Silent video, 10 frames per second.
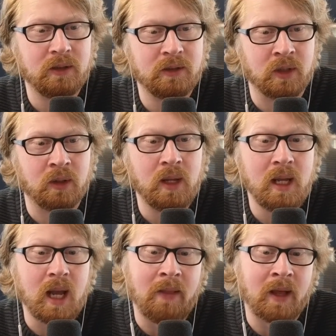So,
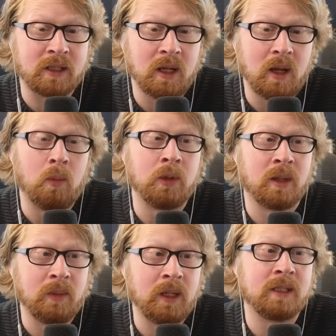and that's when
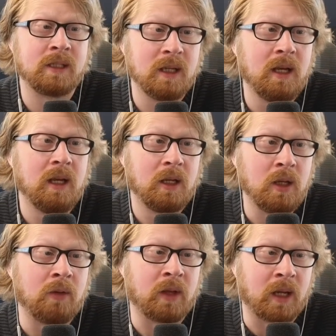somebody's,
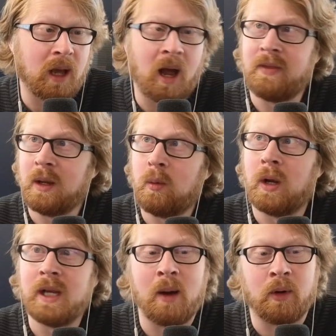they're like, I think
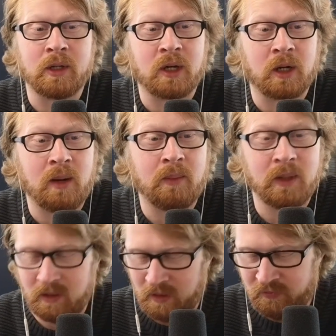one day I want to start a
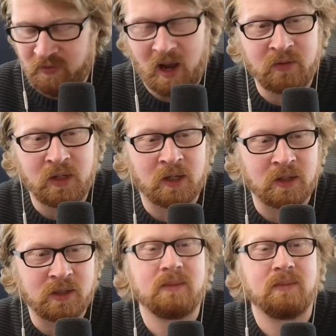company. In 5
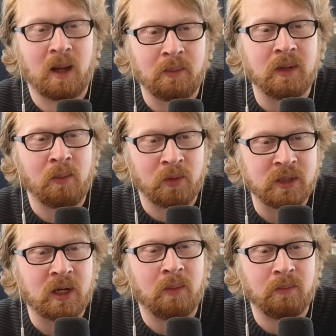years, I want
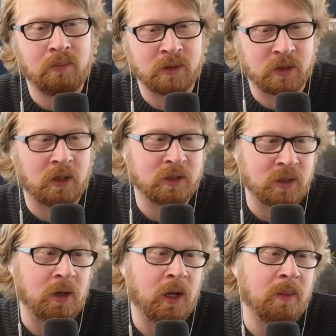to start a
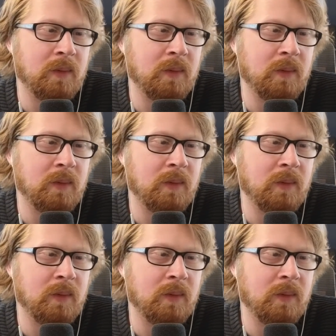startup.